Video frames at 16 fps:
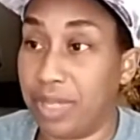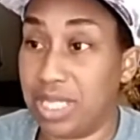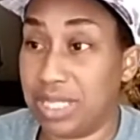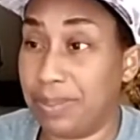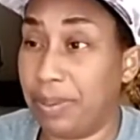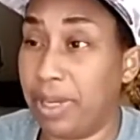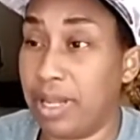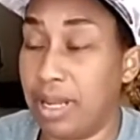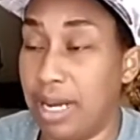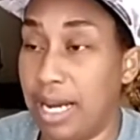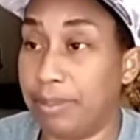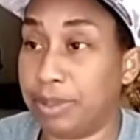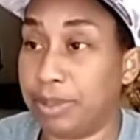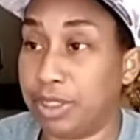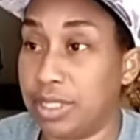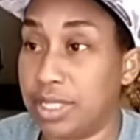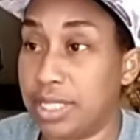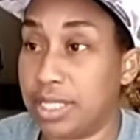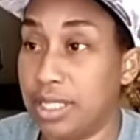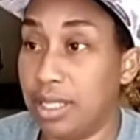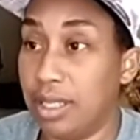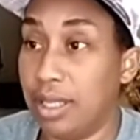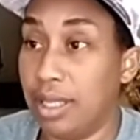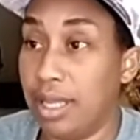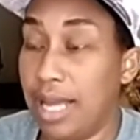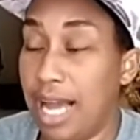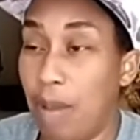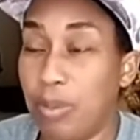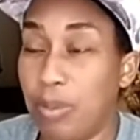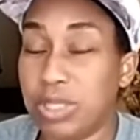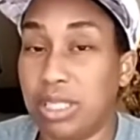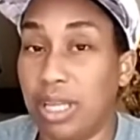There's plenty of options.
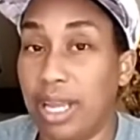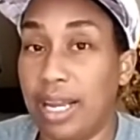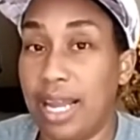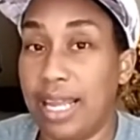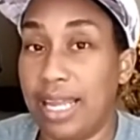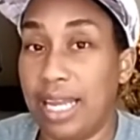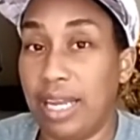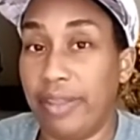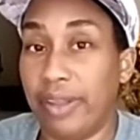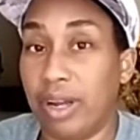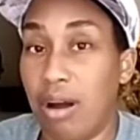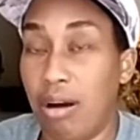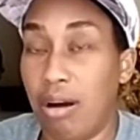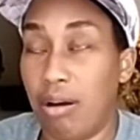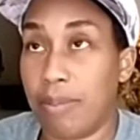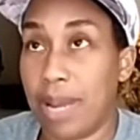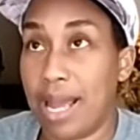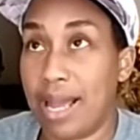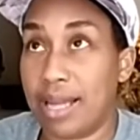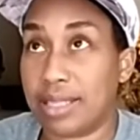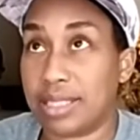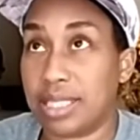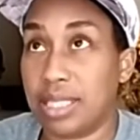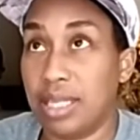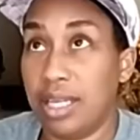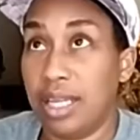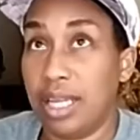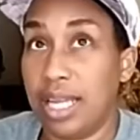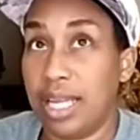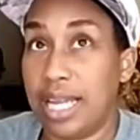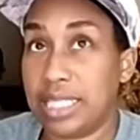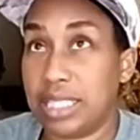I was looking at getting the car
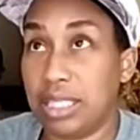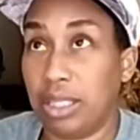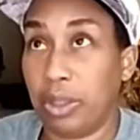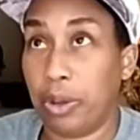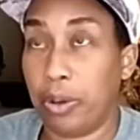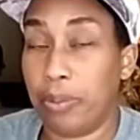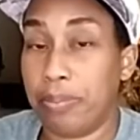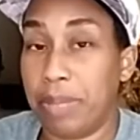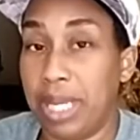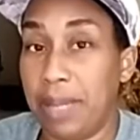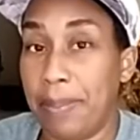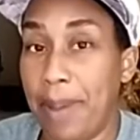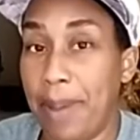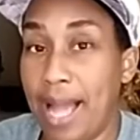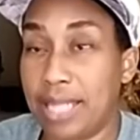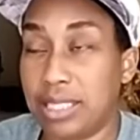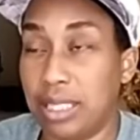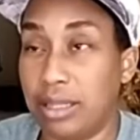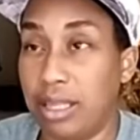It's the little mini packs.